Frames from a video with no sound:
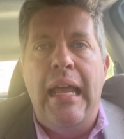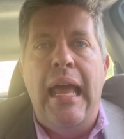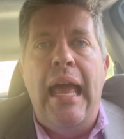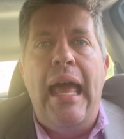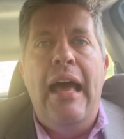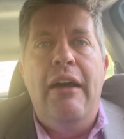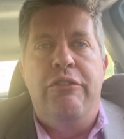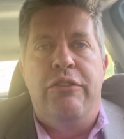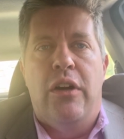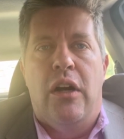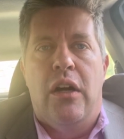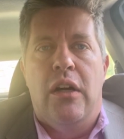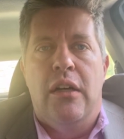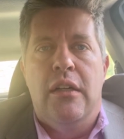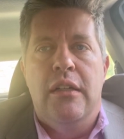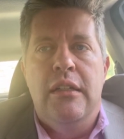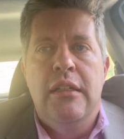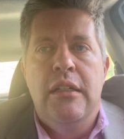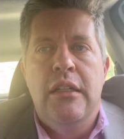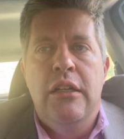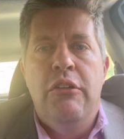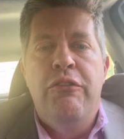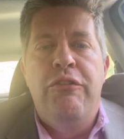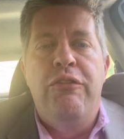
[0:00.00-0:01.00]
Ever.
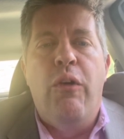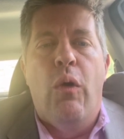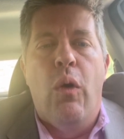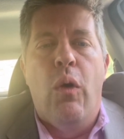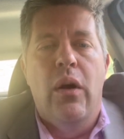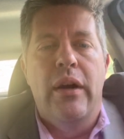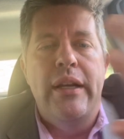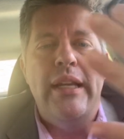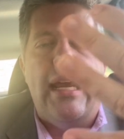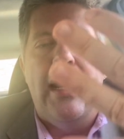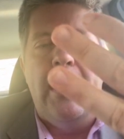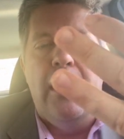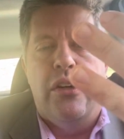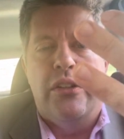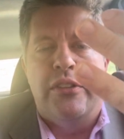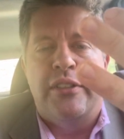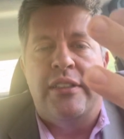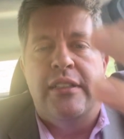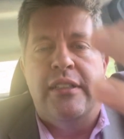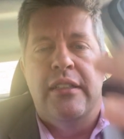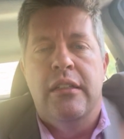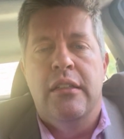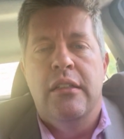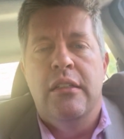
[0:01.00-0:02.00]
4 years.